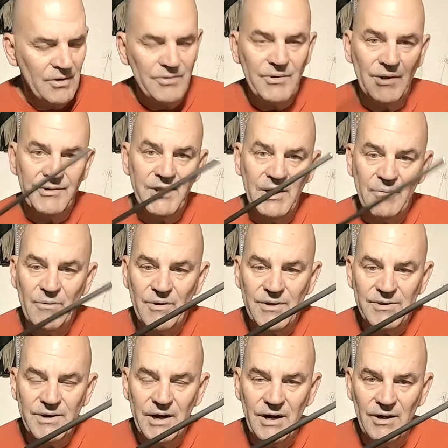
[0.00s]
I'll take one of
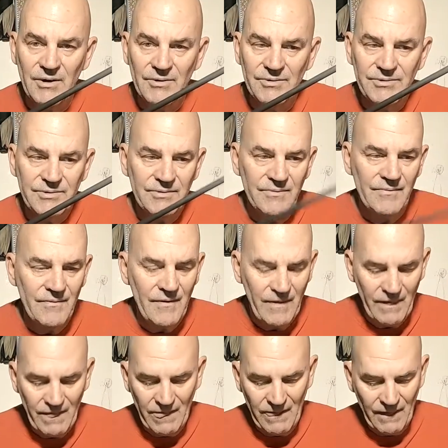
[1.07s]
these arrows
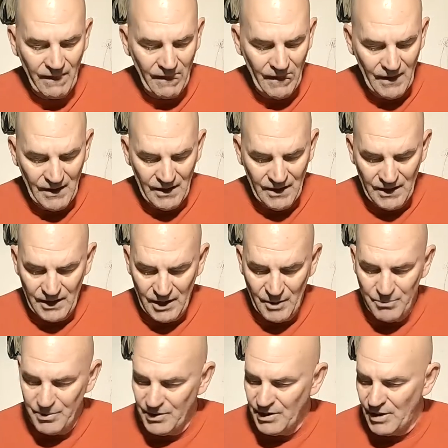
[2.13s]
and
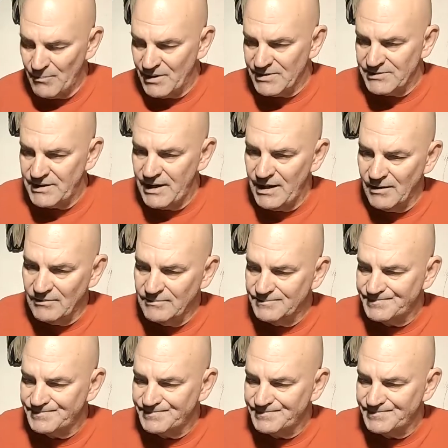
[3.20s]
I'll put it on my scale.